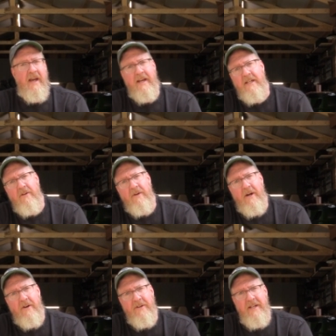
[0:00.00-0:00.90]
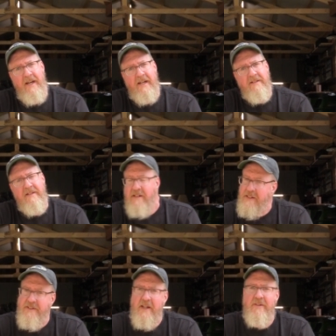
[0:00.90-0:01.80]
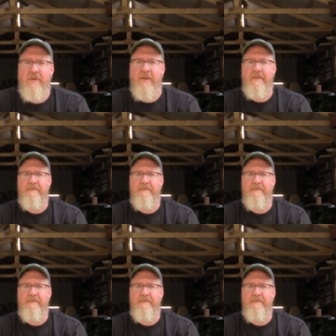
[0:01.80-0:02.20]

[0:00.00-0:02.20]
Acura RDX. Let's get to it.